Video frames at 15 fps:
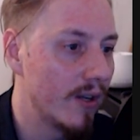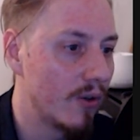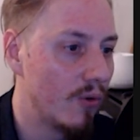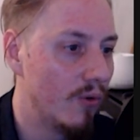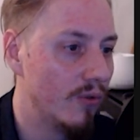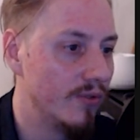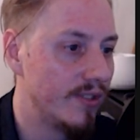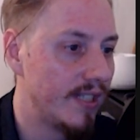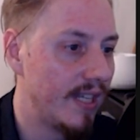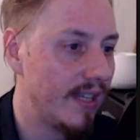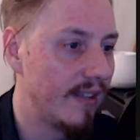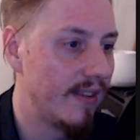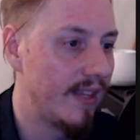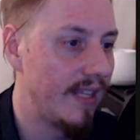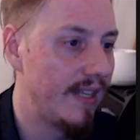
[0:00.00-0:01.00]

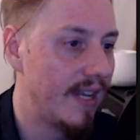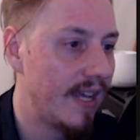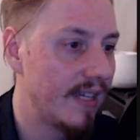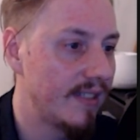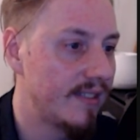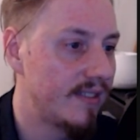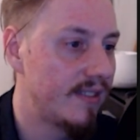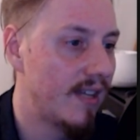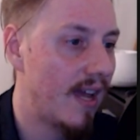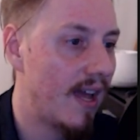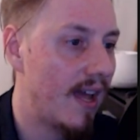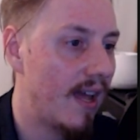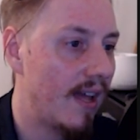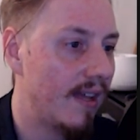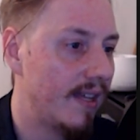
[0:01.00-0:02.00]
causing the next
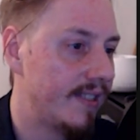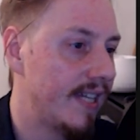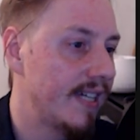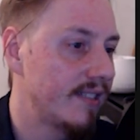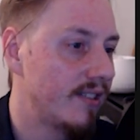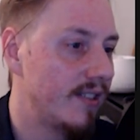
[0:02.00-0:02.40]
attacks